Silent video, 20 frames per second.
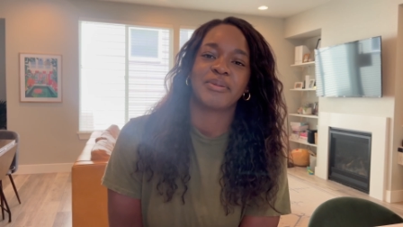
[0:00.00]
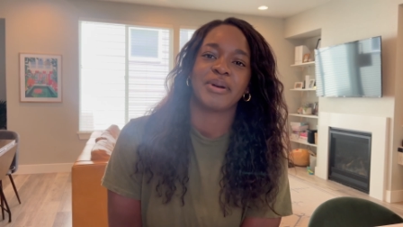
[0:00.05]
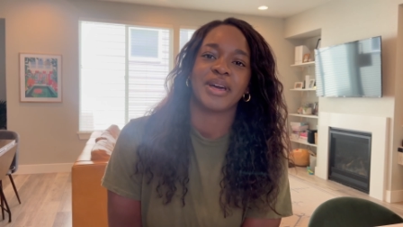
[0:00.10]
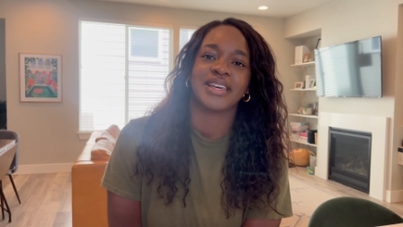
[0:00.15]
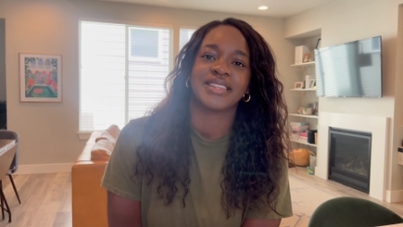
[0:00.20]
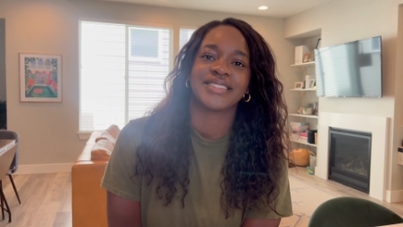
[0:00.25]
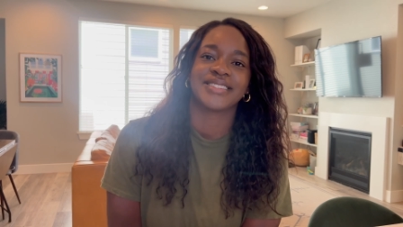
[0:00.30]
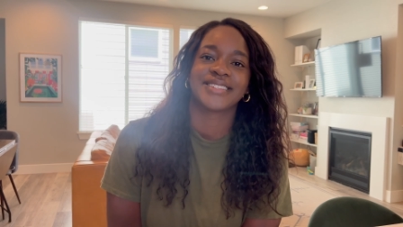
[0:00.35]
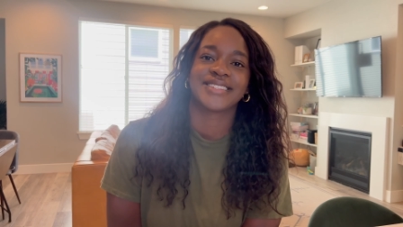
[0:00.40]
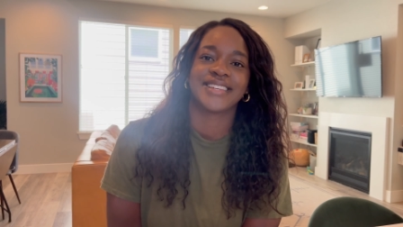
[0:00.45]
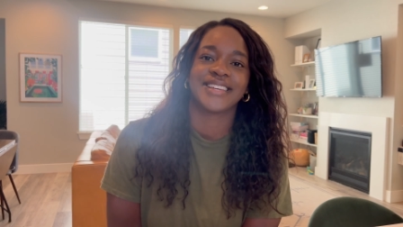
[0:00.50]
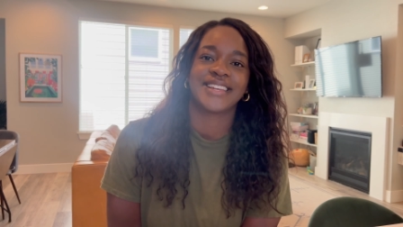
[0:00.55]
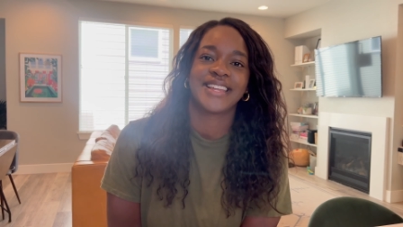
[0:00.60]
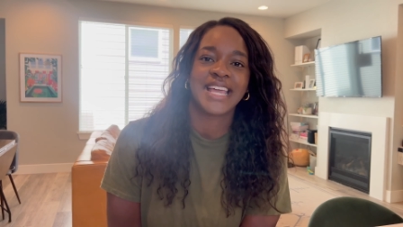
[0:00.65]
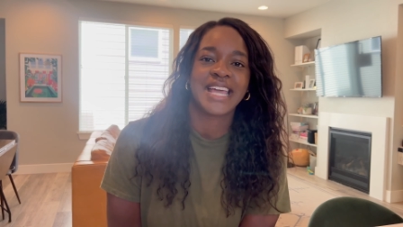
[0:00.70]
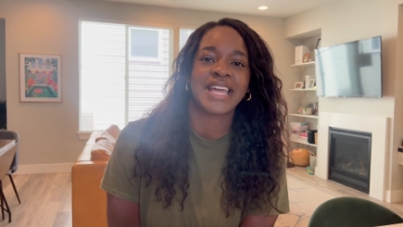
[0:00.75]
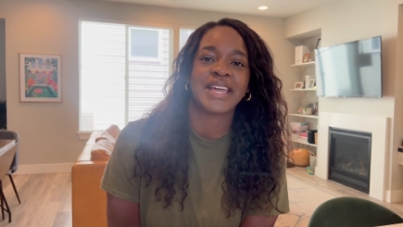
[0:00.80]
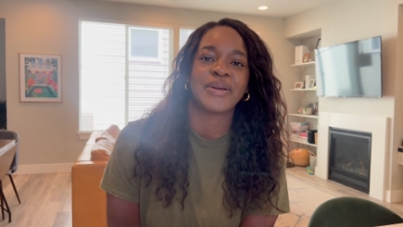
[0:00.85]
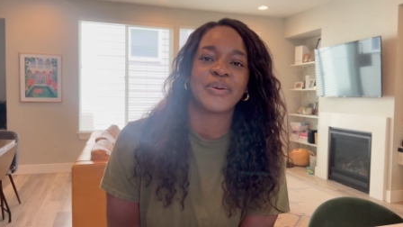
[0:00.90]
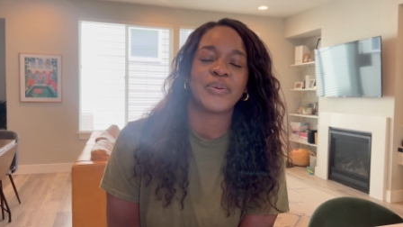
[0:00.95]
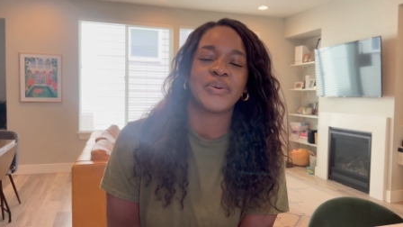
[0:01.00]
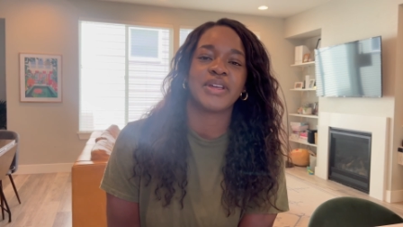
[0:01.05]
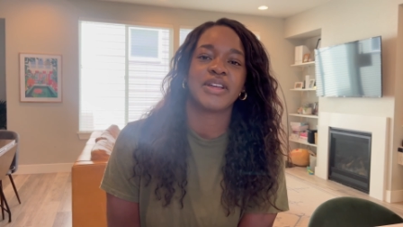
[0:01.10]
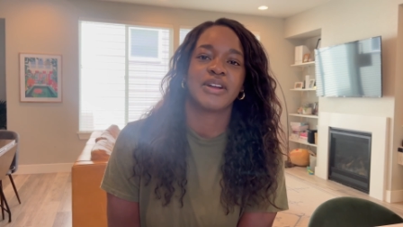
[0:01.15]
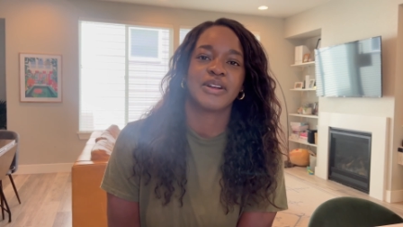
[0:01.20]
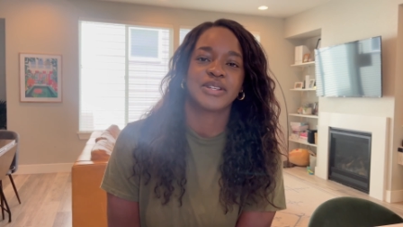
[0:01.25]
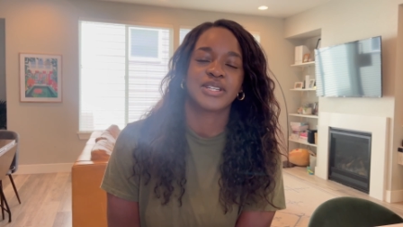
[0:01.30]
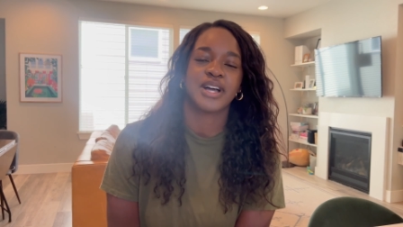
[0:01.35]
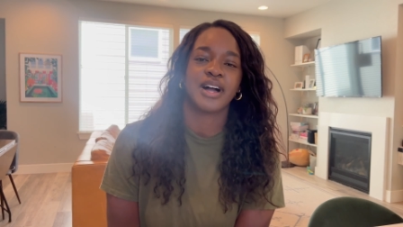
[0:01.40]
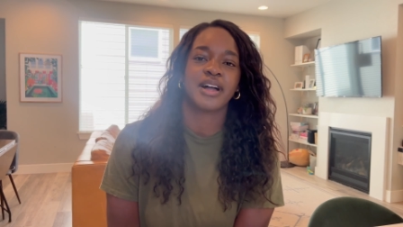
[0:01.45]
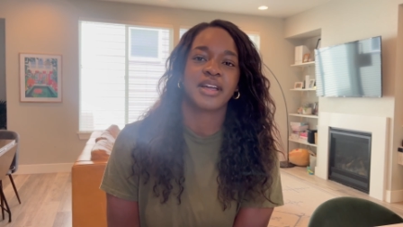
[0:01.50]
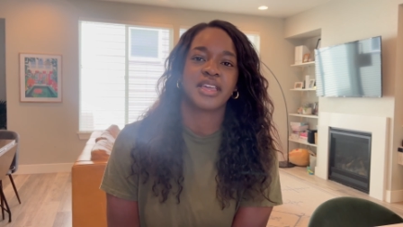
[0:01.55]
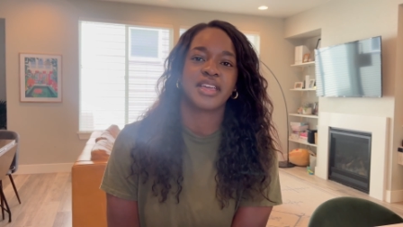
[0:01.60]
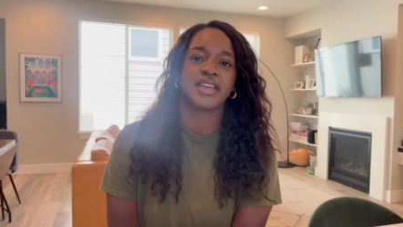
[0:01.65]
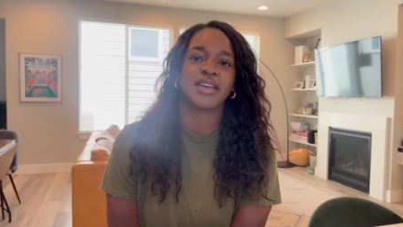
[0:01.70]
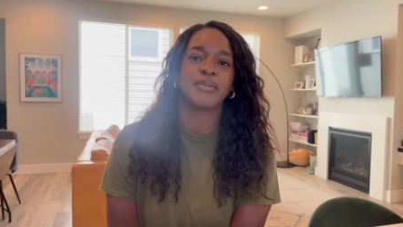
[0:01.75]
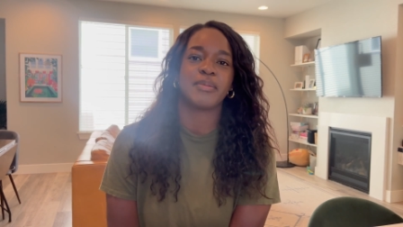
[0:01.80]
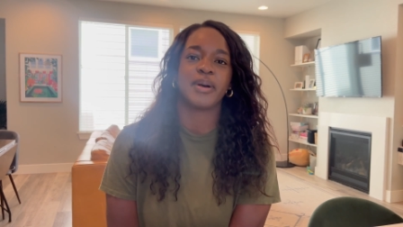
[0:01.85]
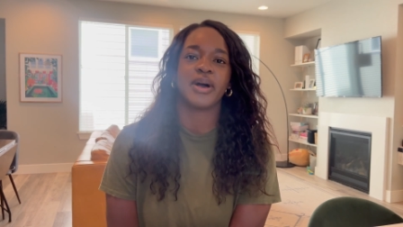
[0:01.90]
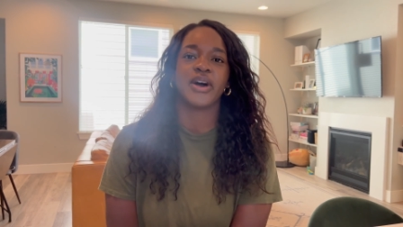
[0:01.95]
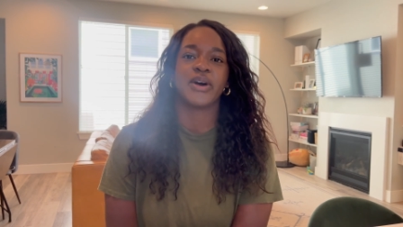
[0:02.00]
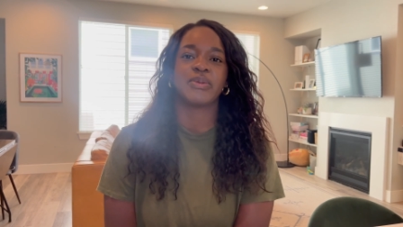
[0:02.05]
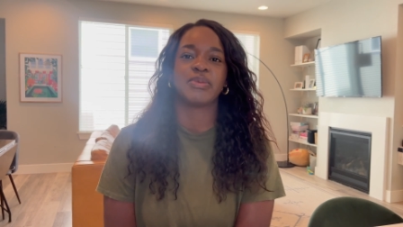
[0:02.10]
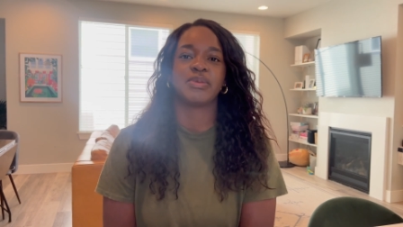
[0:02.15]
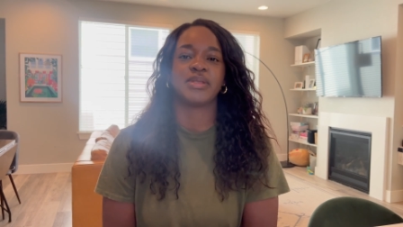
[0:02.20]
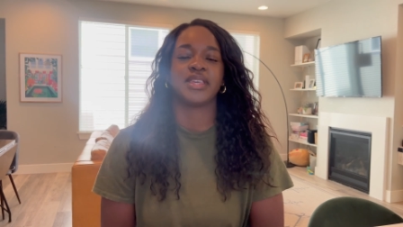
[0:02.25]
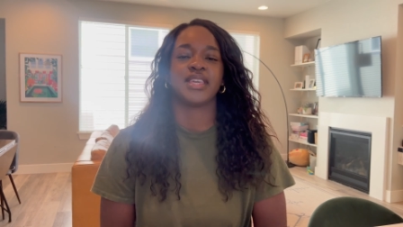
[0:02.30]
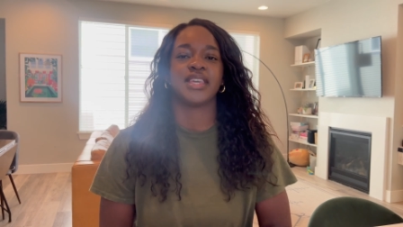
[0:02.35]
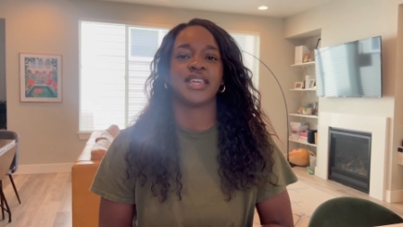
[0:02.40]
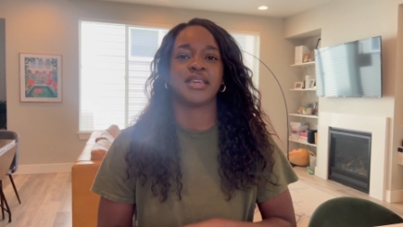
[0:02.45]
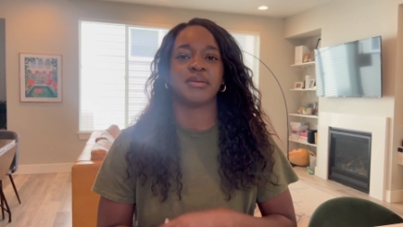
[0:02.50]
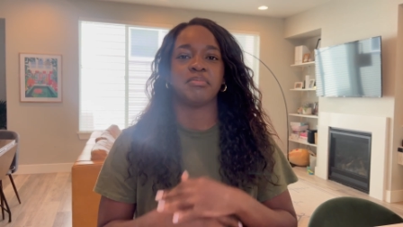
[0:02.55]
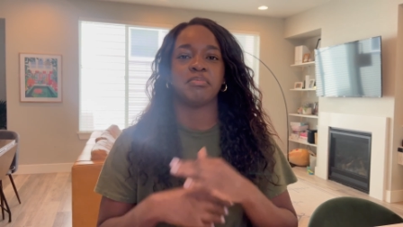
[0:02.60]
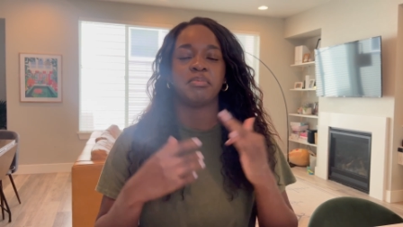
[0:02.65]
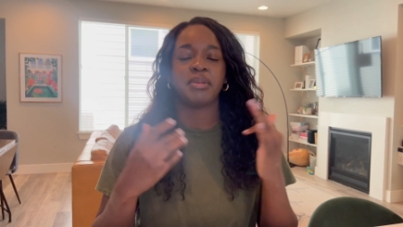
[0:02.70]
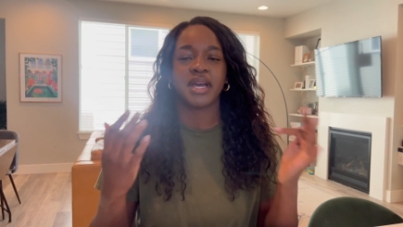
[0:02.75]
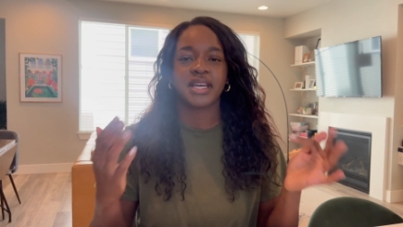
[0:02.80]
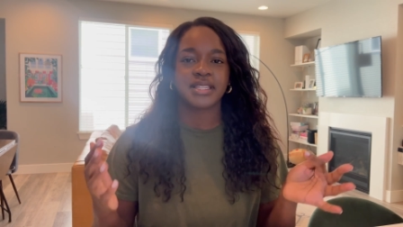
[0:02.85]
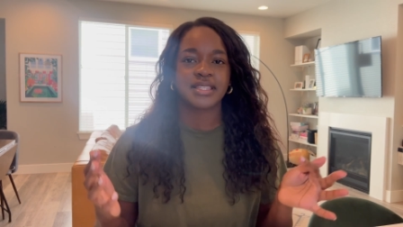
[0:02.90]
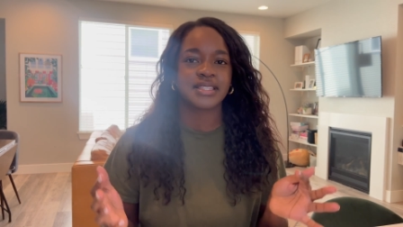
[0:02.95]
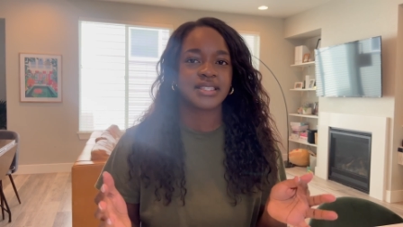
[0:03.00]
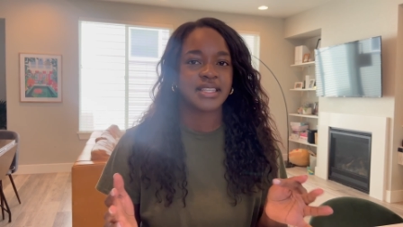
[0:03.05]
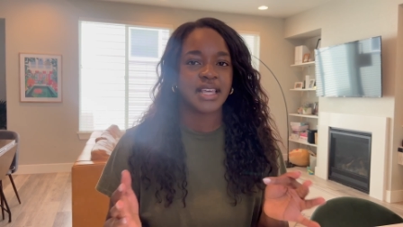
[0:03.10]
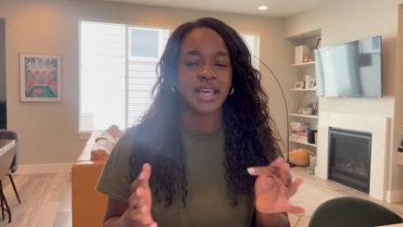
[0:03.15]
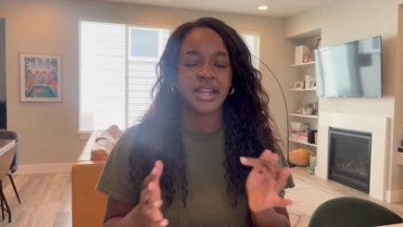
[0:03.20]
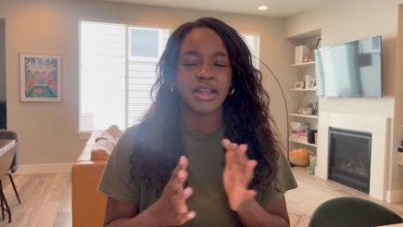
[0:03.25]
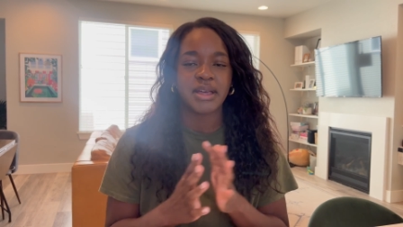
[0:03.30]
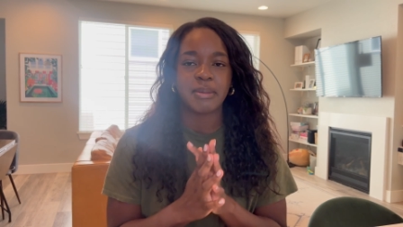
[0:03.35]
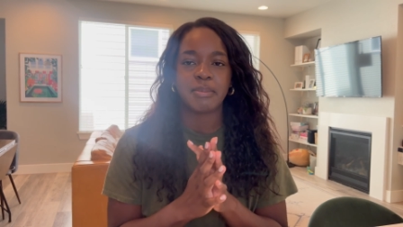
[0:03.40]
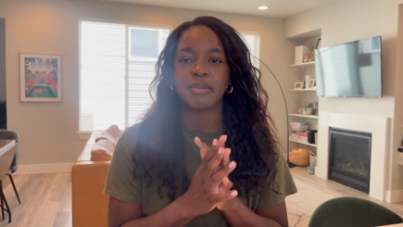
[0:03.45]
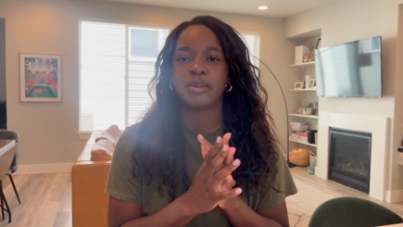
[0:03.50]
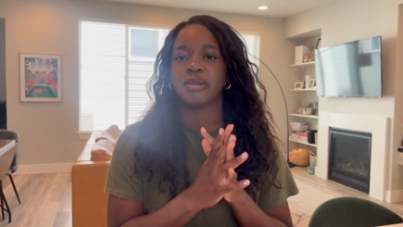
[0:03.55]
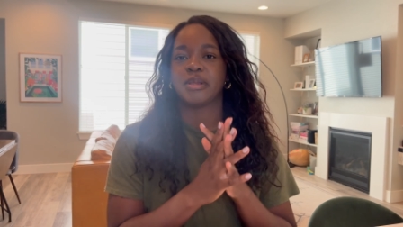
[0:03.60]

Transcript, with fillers: guys, today we are talking about the best setup,